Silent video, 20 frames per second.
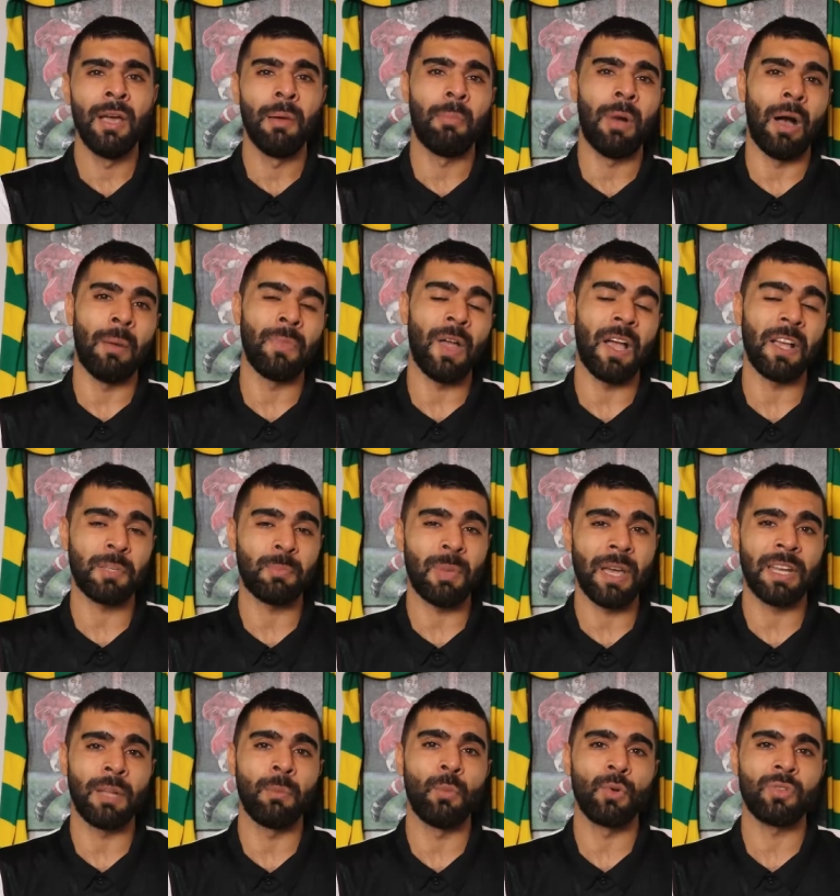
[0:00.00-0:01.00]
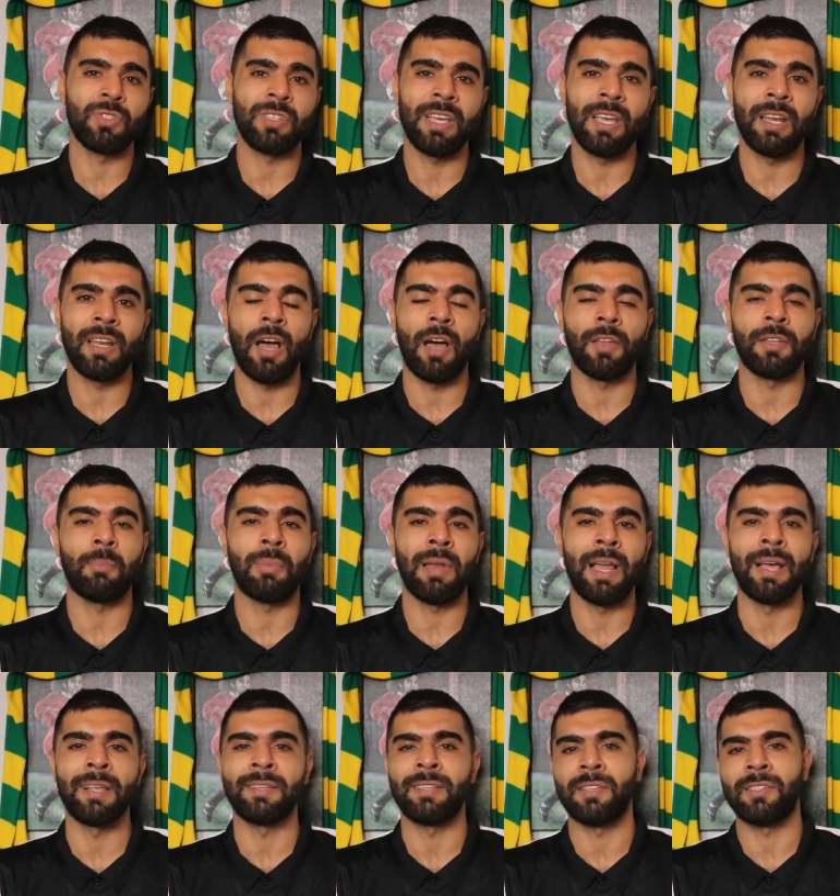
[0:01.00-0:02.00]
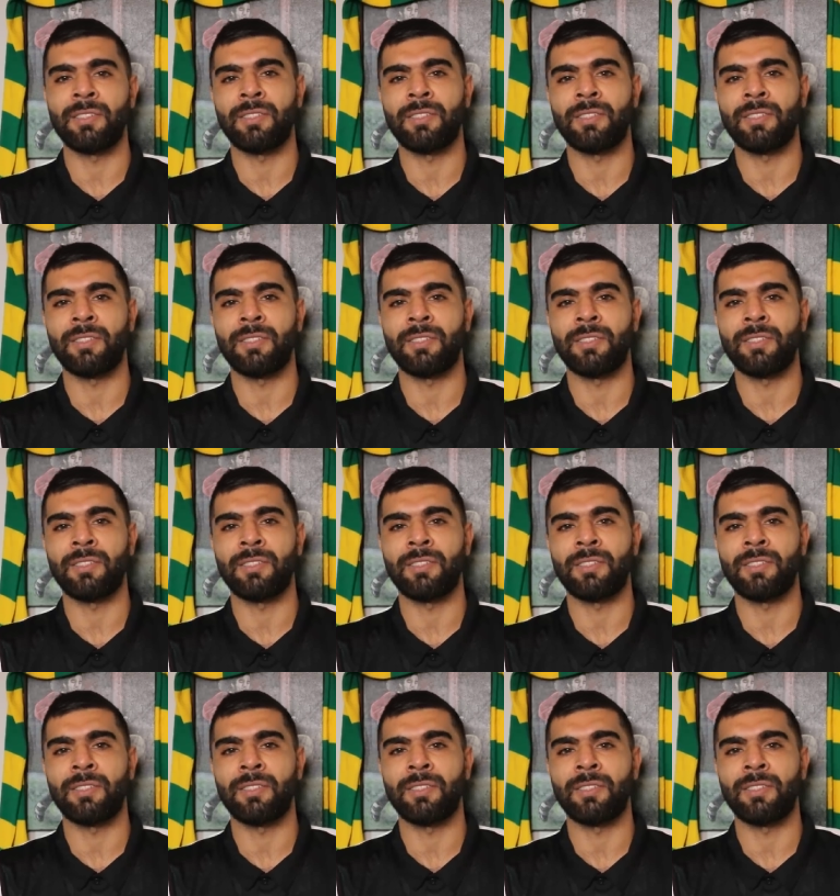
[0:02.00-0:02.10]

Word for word: but I'm not expecting we'll see a lot of the players that